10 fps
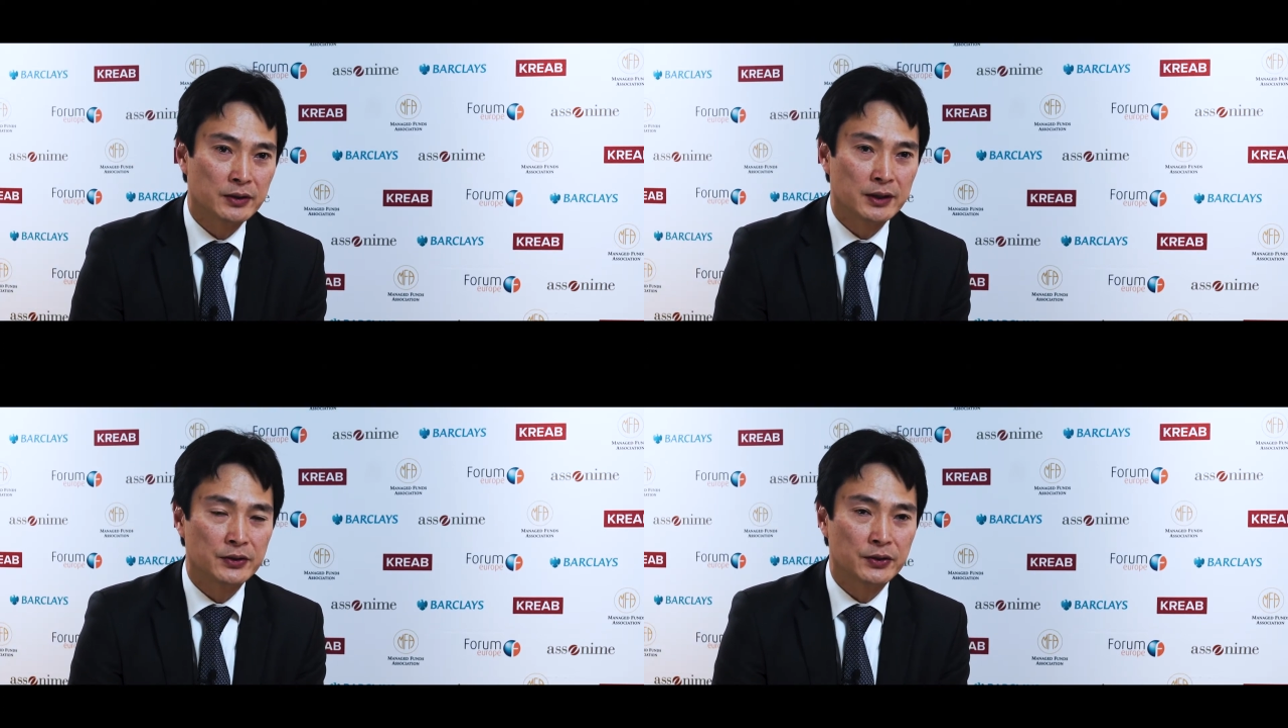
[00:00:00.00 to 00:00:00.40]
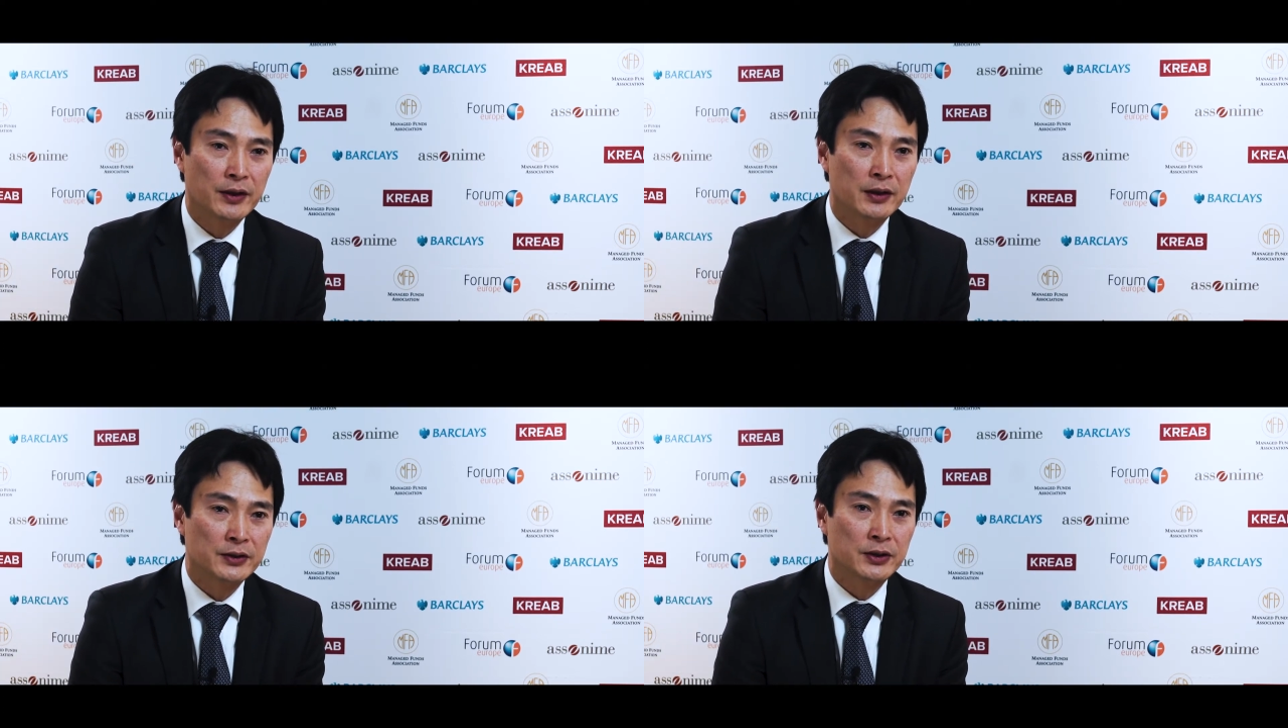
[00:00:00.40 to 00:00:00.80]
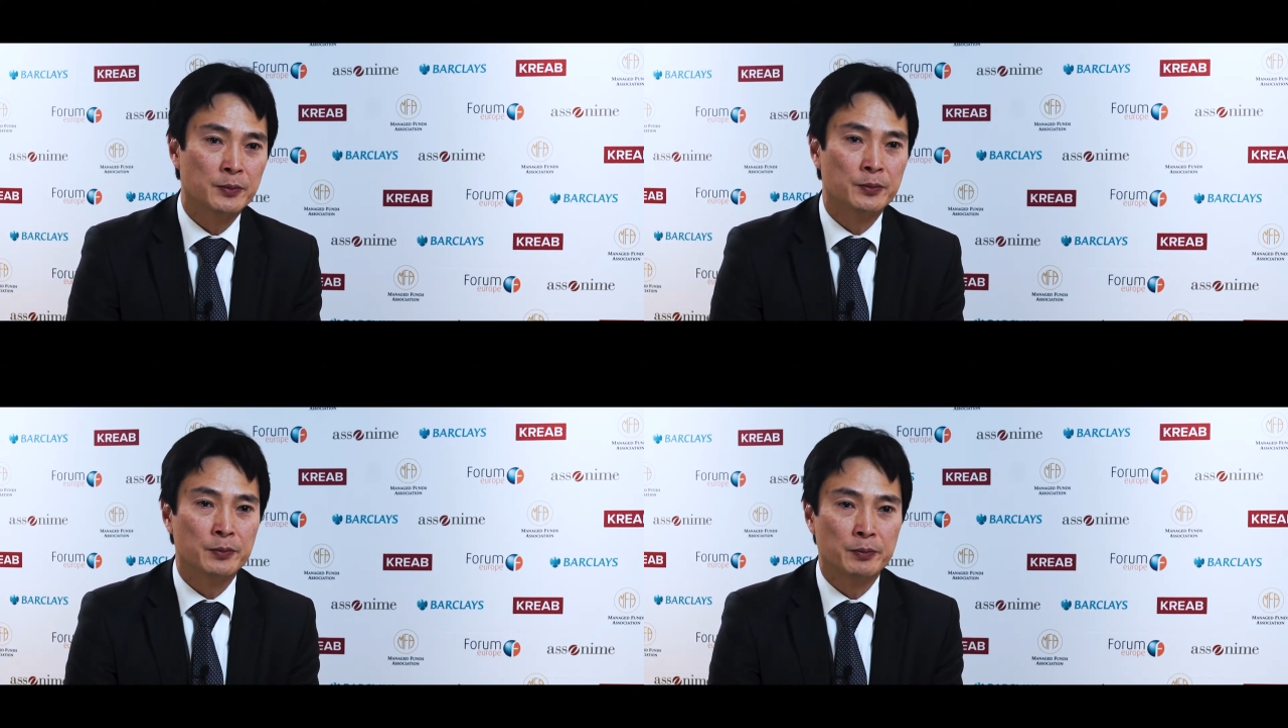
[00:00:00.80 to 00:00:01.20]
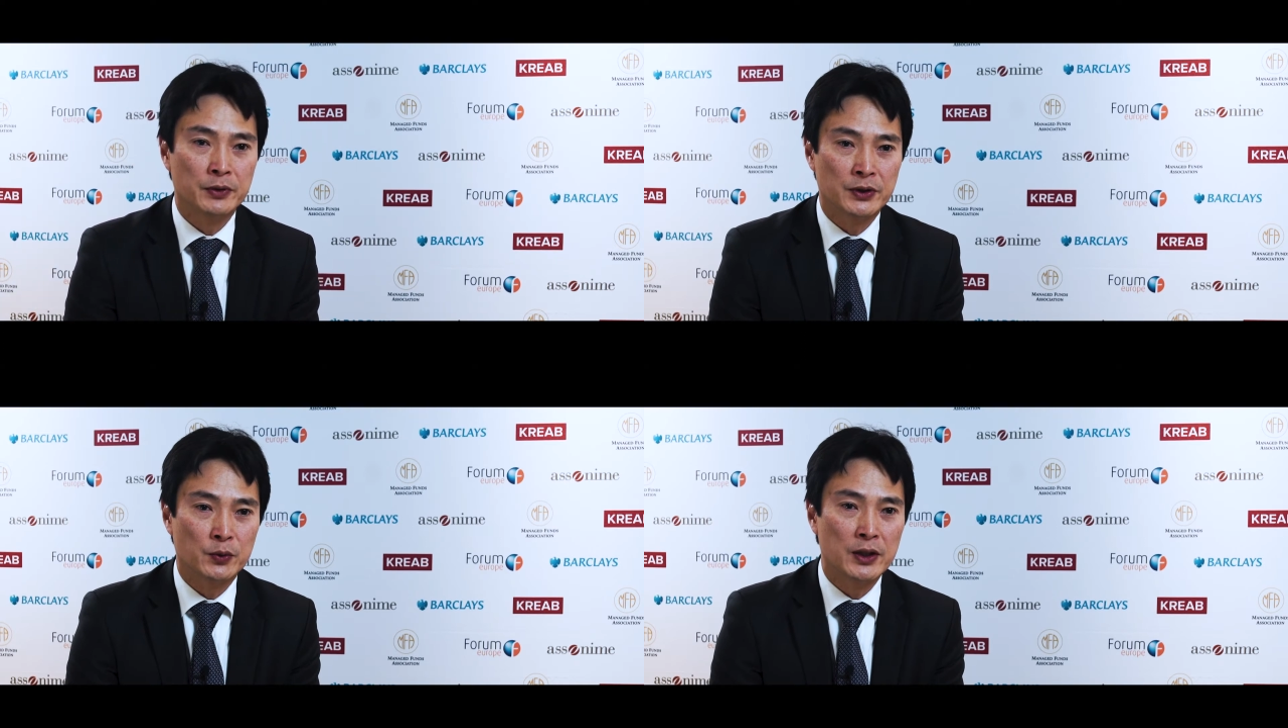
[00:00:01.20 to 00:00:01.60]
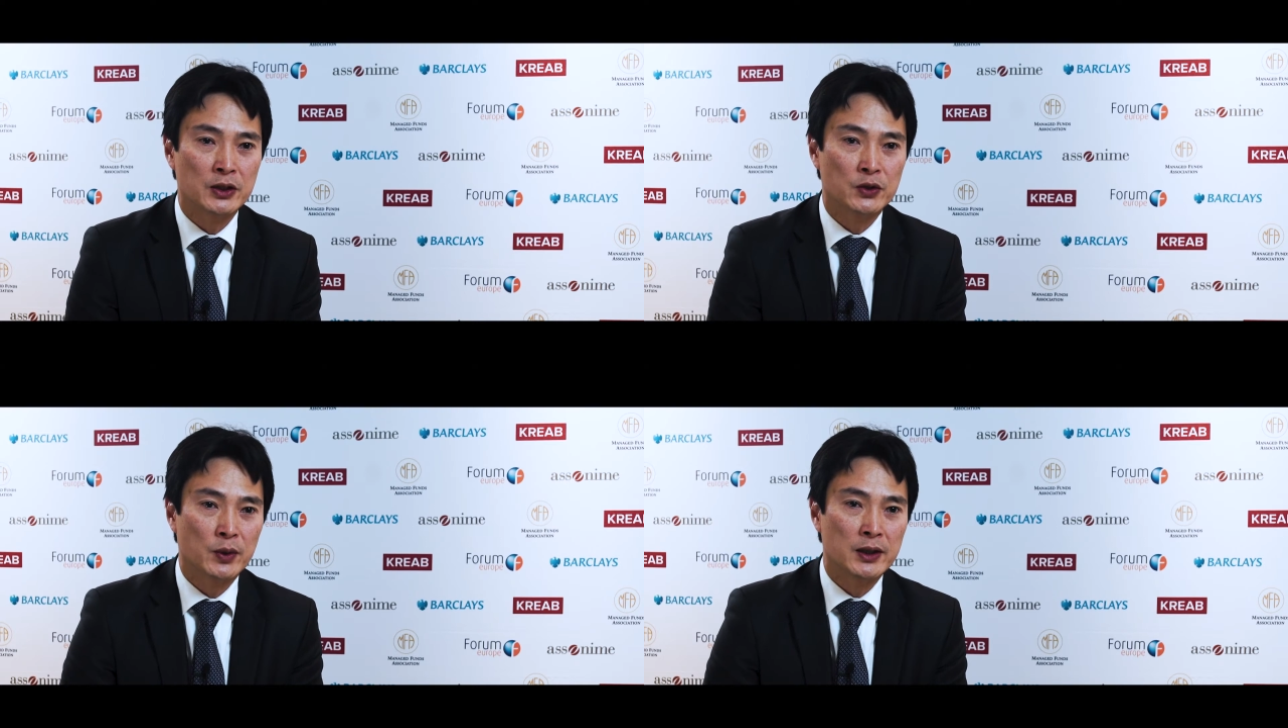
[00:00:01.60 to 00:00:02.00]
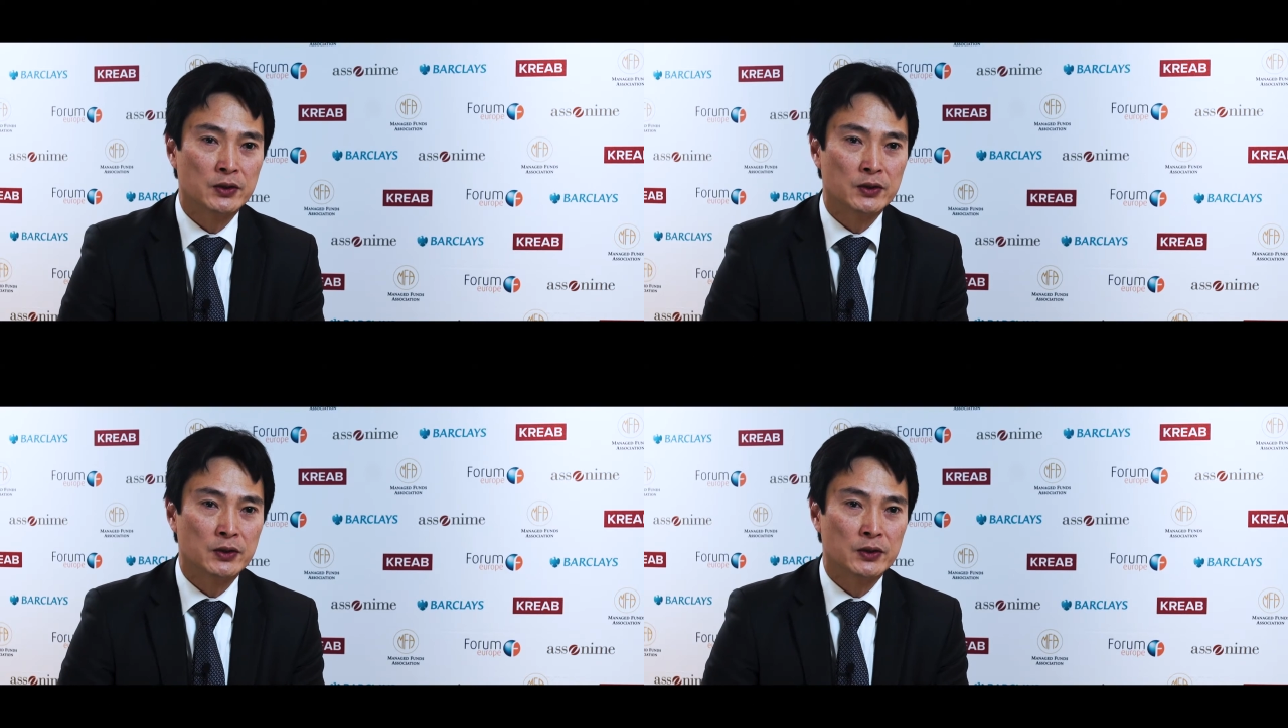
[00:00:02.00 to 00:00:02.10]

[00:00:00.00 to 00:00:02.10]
Okay, so there are some situations where